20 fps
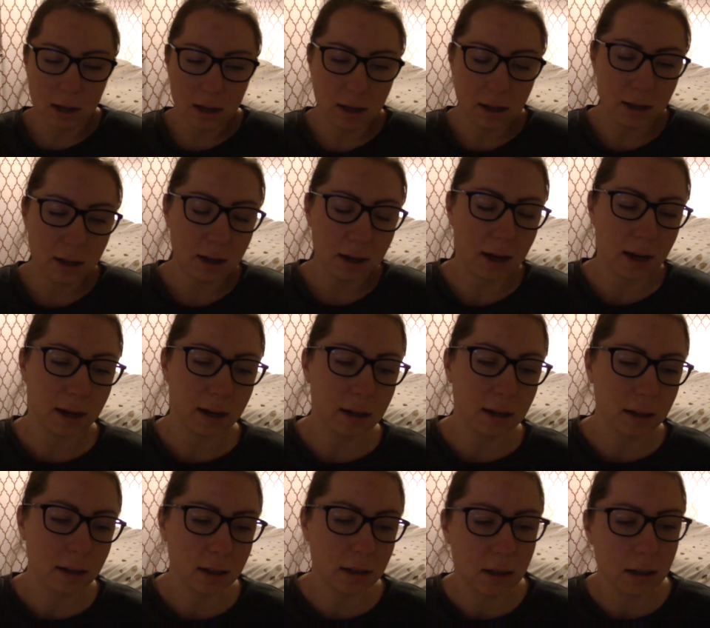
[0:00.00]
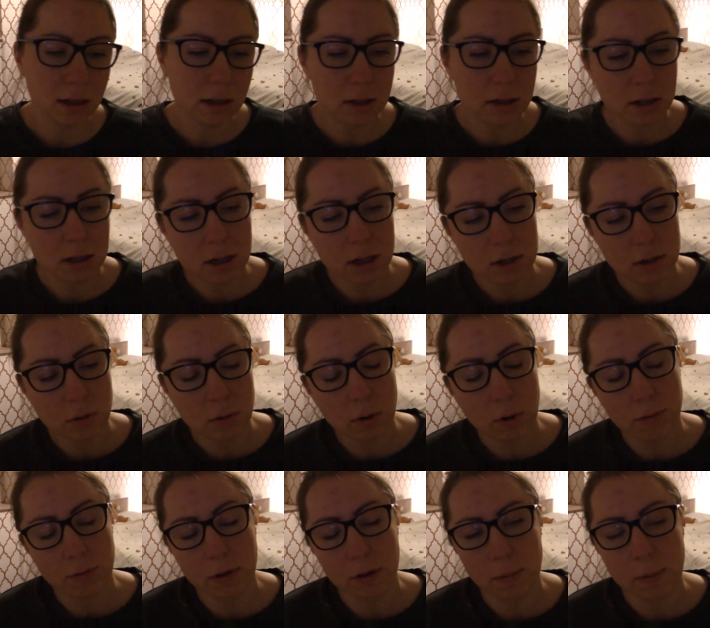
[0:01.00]
you do go
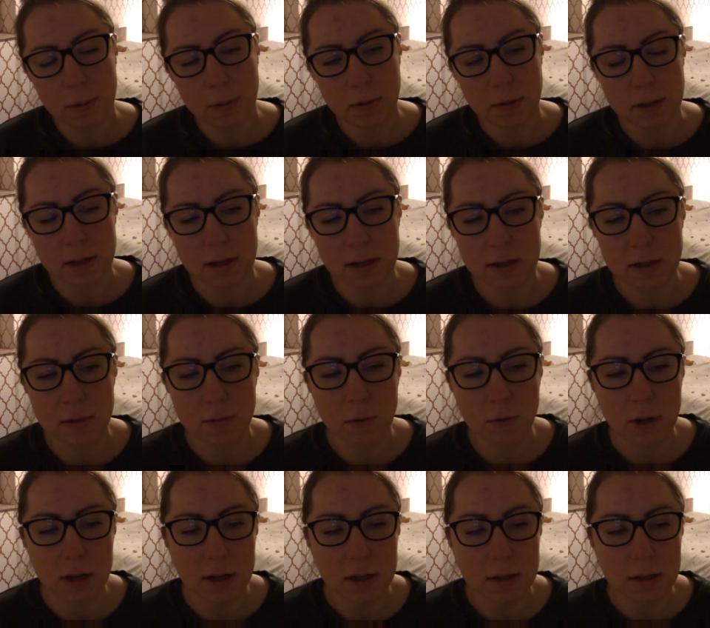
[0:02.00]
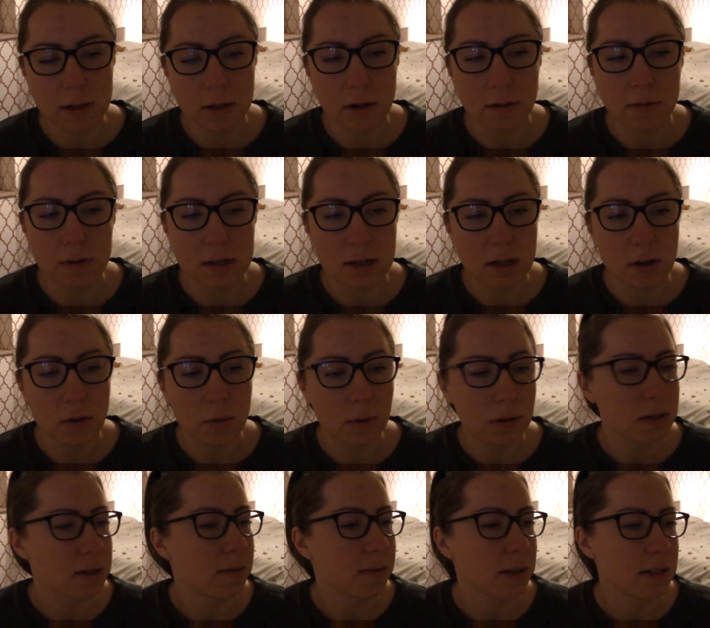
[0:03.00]
off other people's testimonies, and obviously no
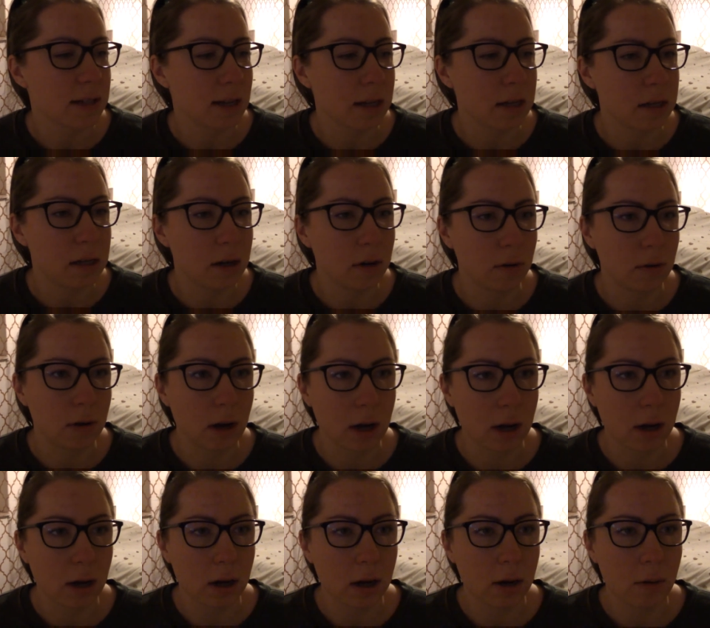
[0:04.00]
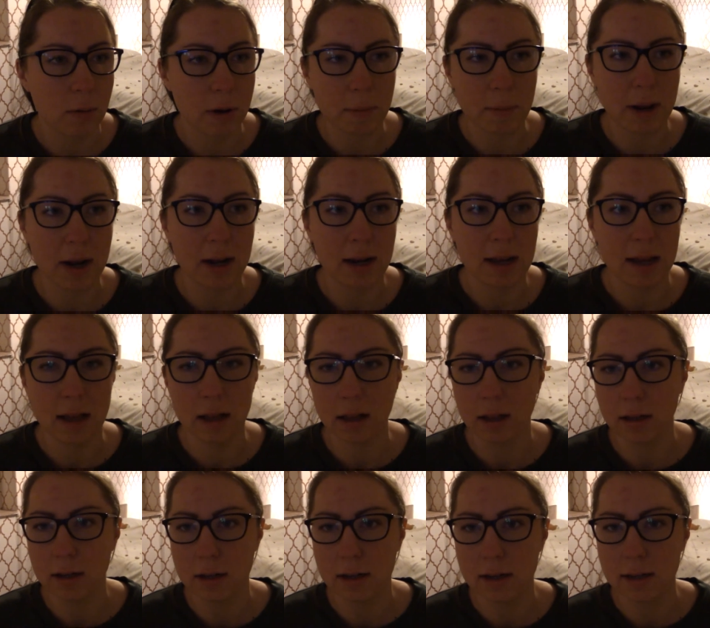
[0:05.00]
one's ever said, you know, I went mentally ill
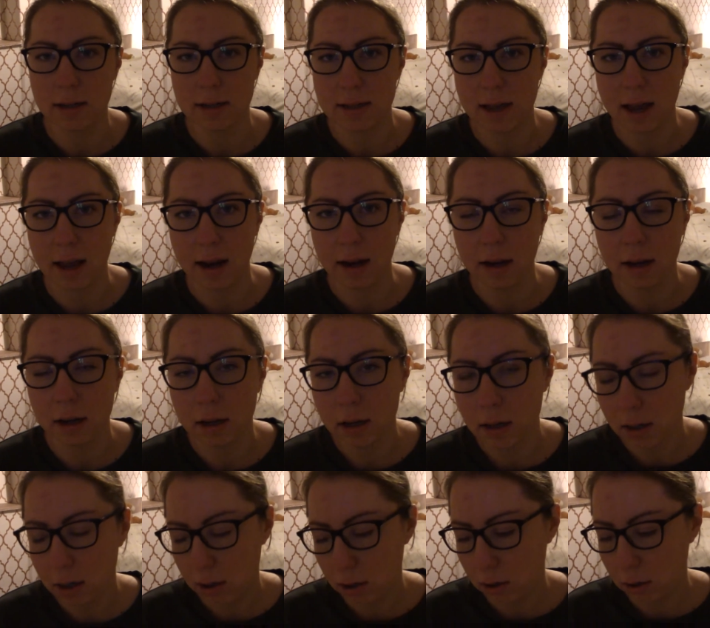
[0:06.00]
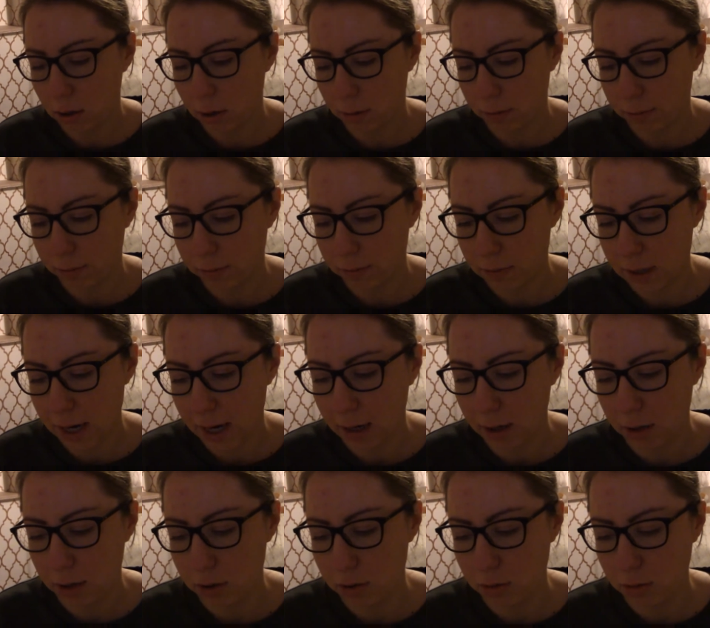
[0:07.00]
and insane off taking
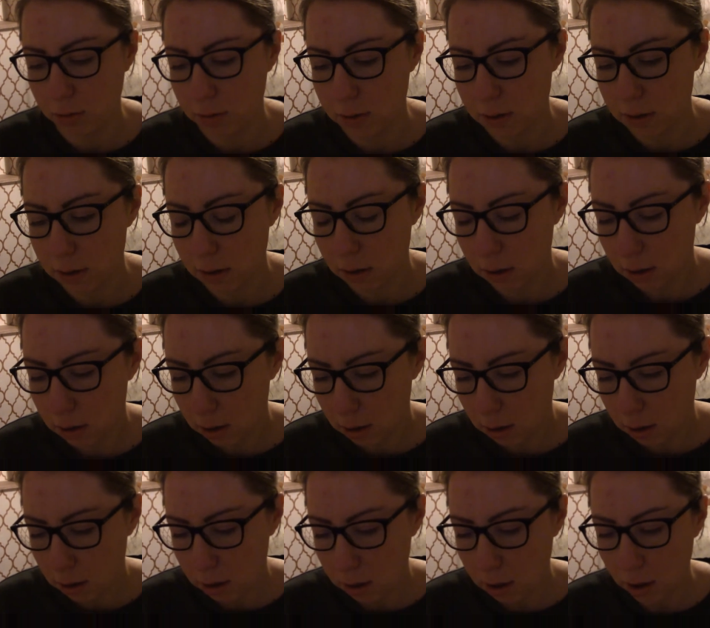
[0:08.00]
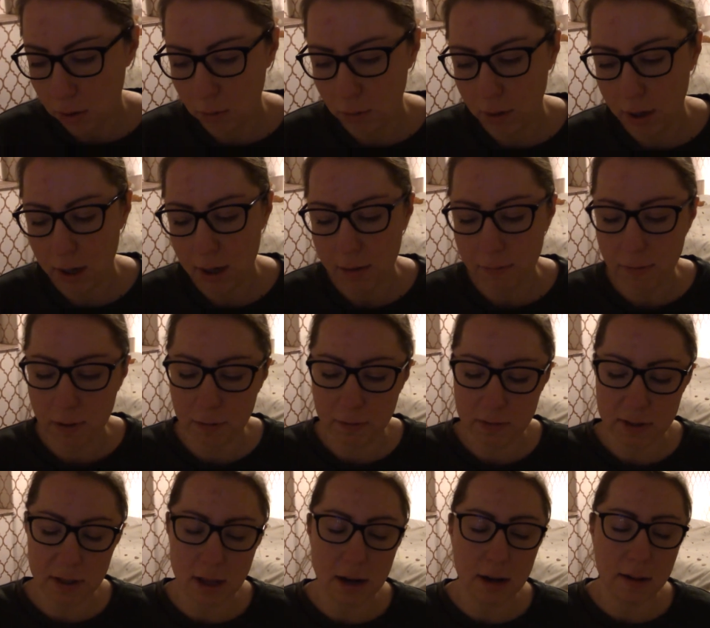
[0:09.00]
a dose, you know, and even if
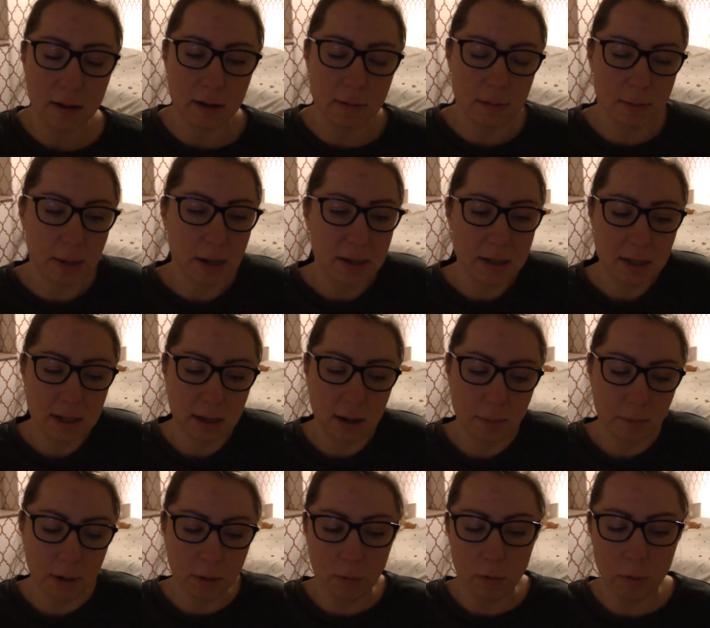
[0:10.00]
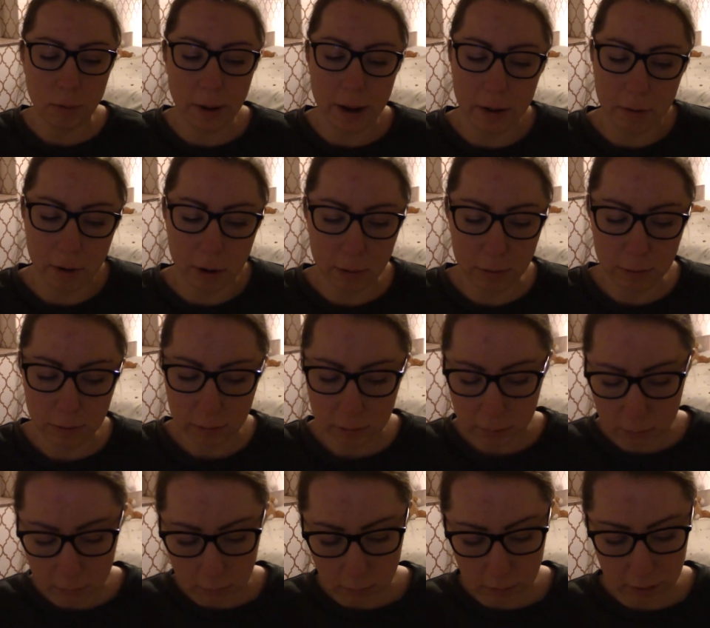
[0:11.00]
anything bad did happen it would wear off
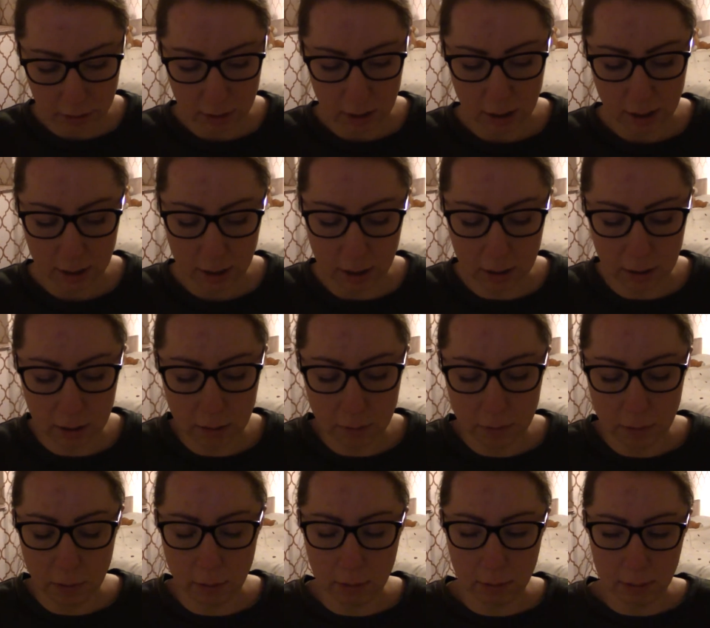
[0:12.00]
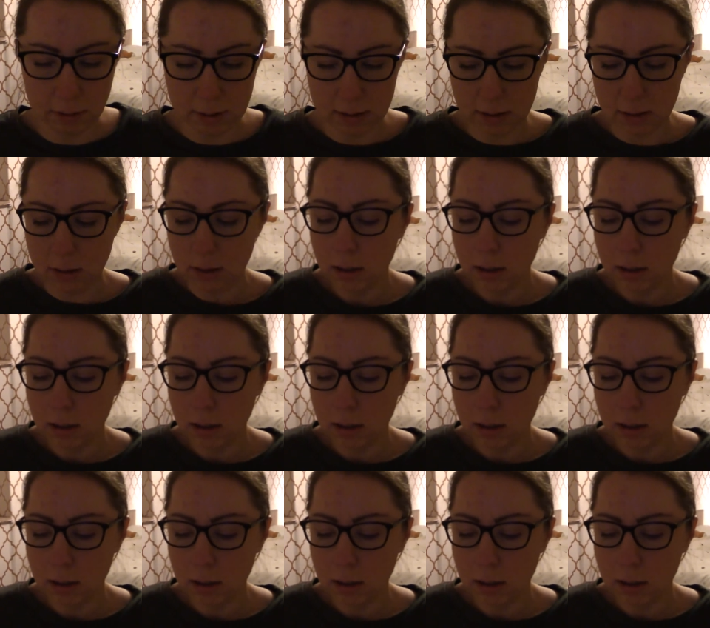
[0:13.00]
within like a few hours.